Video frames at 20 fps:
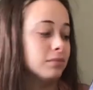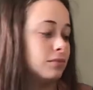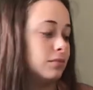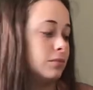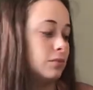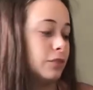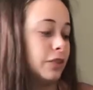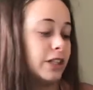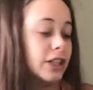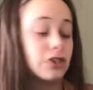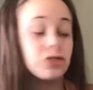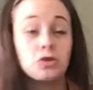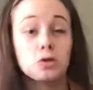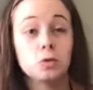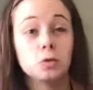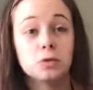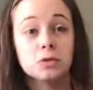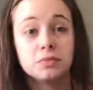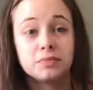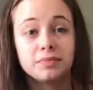which is
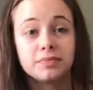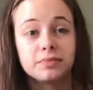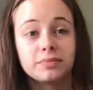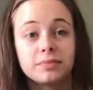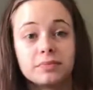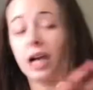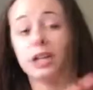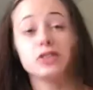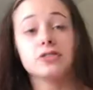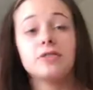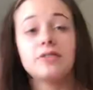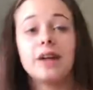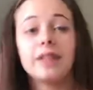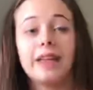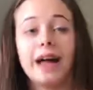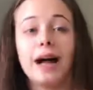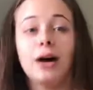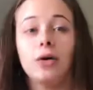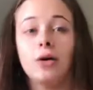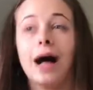cool. I just found that
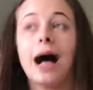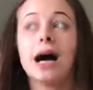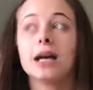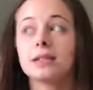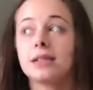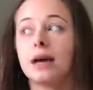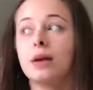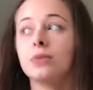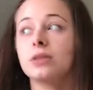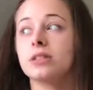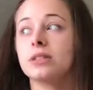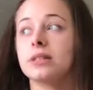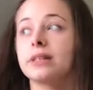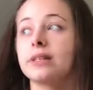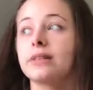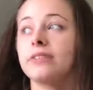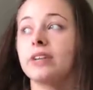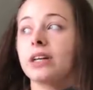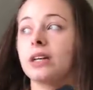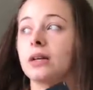out as I was
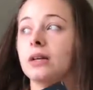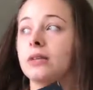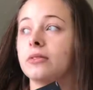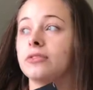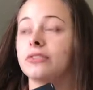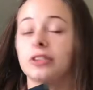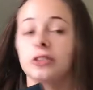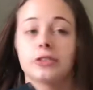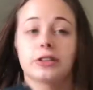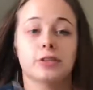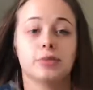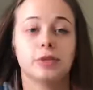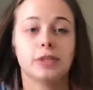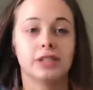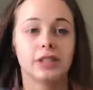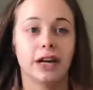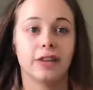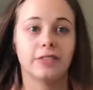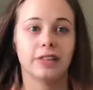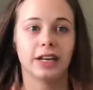leaving for Christmas,
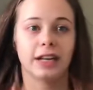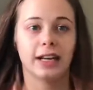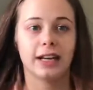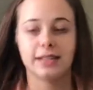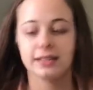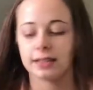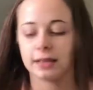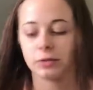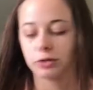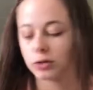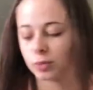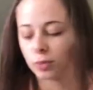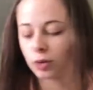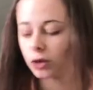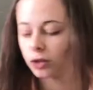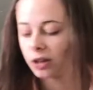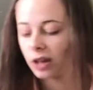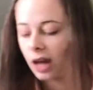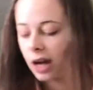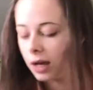I realised there was a
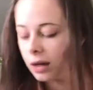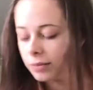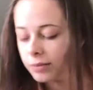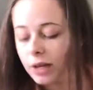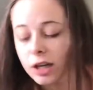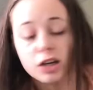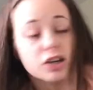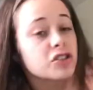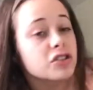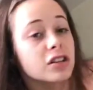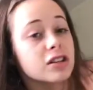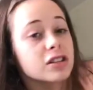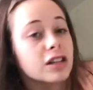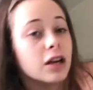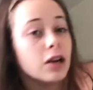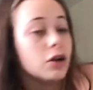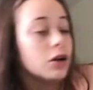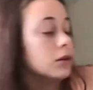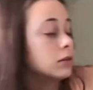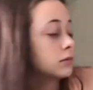plug there. So I was like,
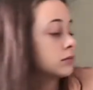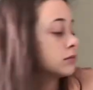oh,